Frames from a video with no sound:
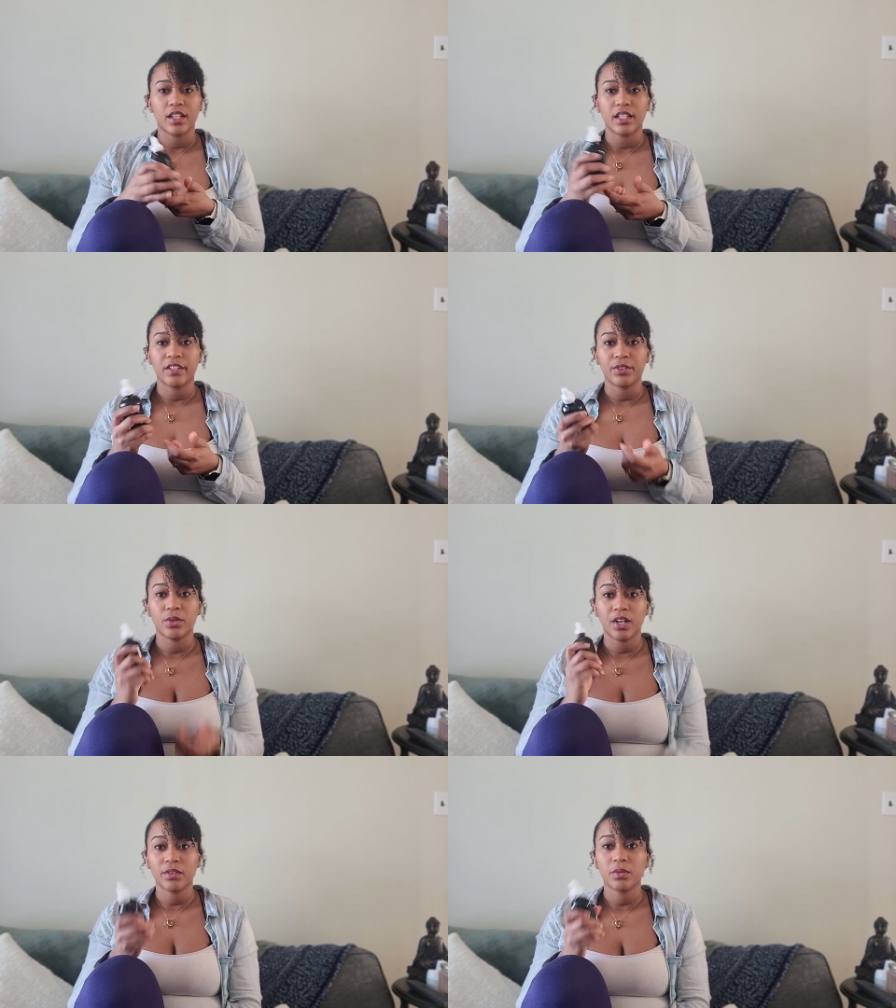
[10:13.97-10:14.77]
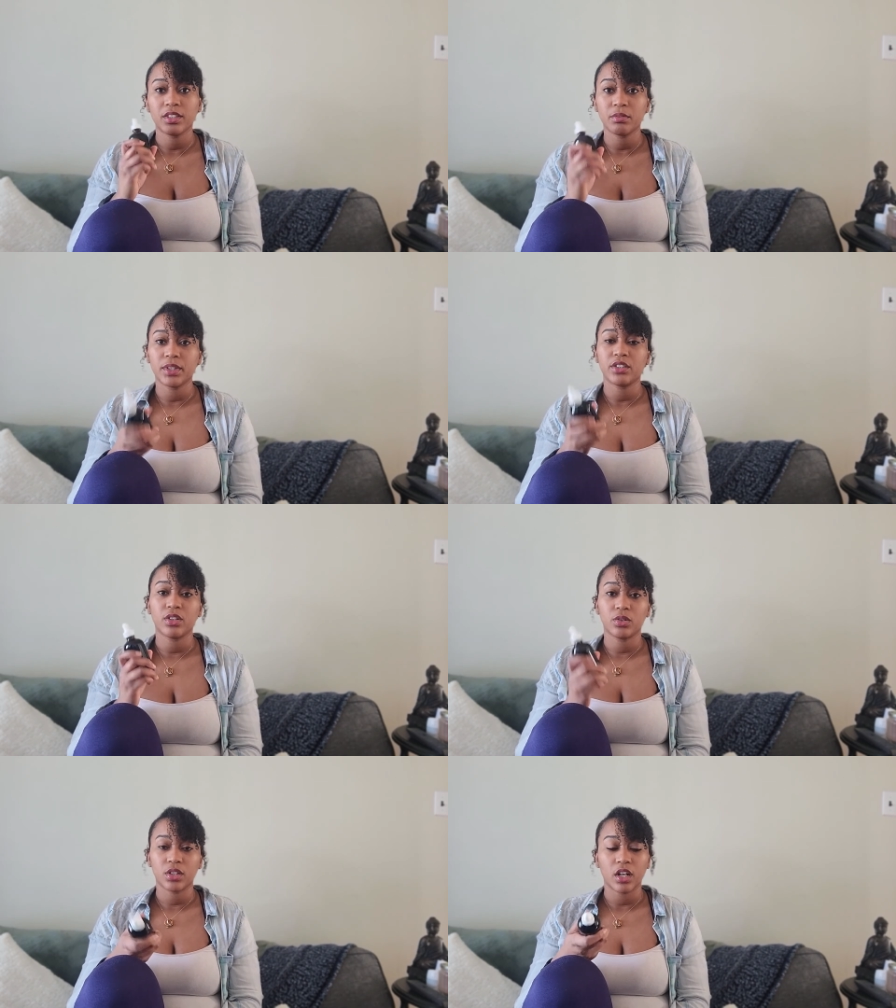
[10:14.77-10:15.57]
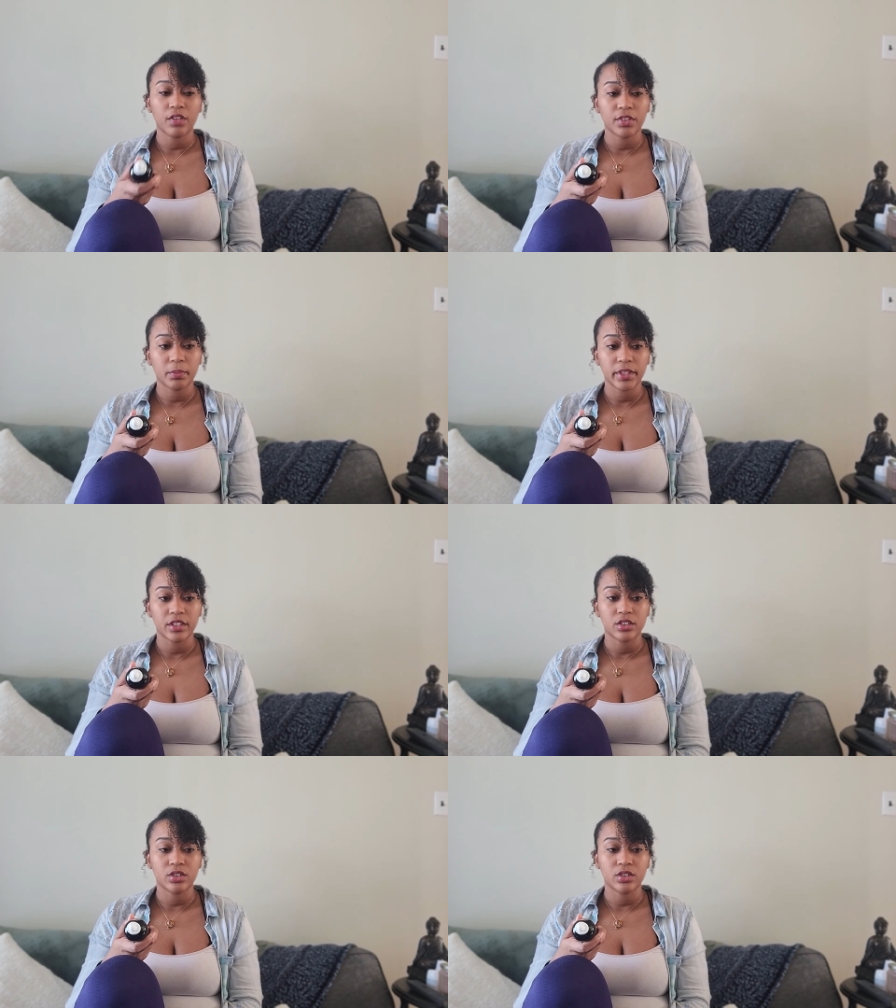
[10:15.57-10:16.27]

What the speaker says: if you ever wanted to make your own coffee bitters,